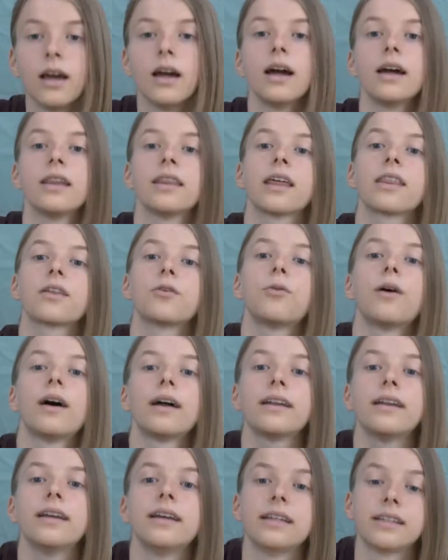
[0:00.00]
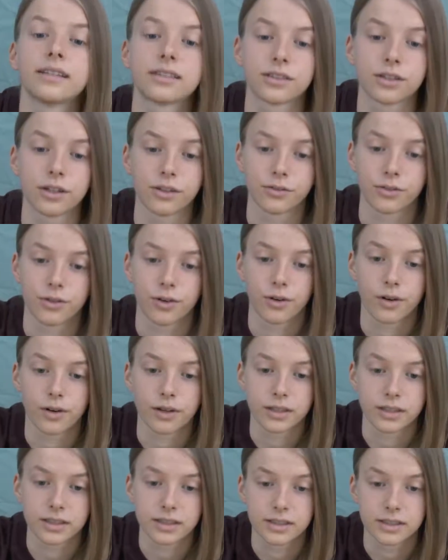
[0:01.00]
Another one is, of
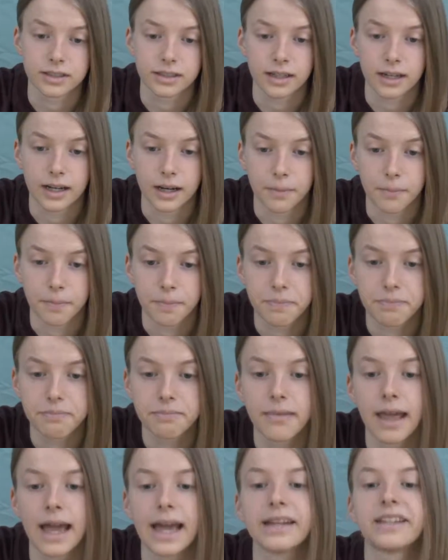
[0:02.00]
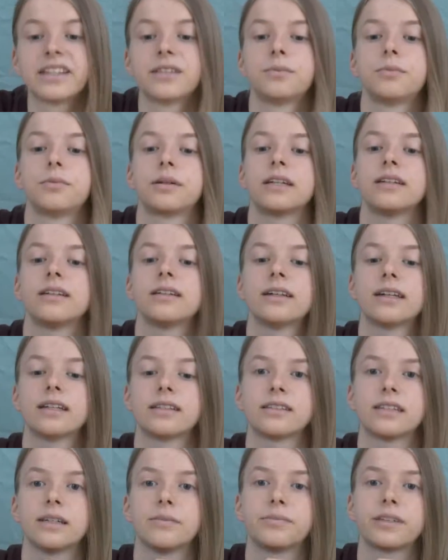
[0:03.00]
course, atypical
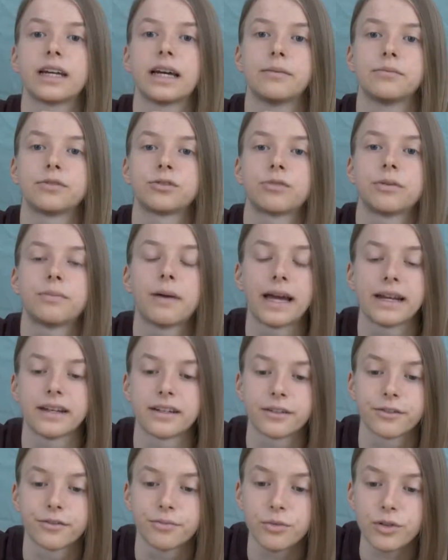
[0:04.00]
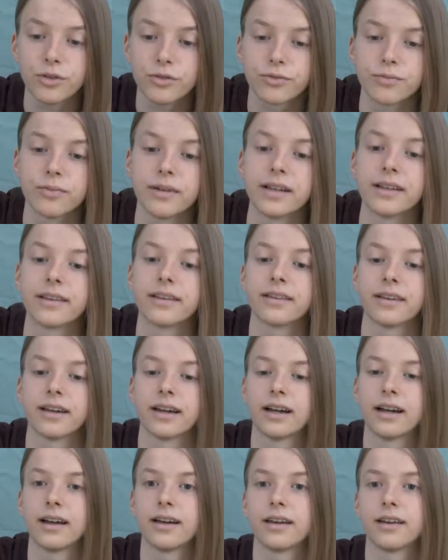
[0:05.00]
and sometimes repetitive movement,
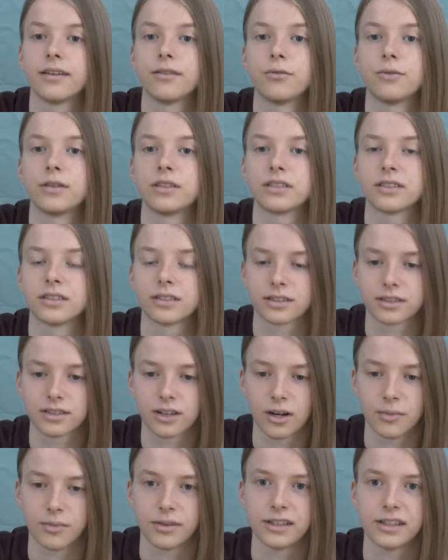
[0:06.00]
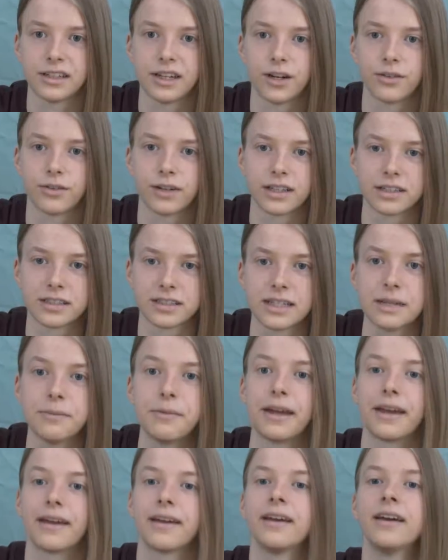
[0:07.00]
which is commonly known as
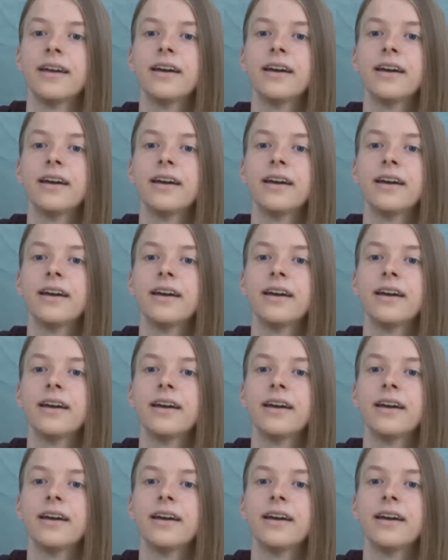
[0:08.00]
stimming.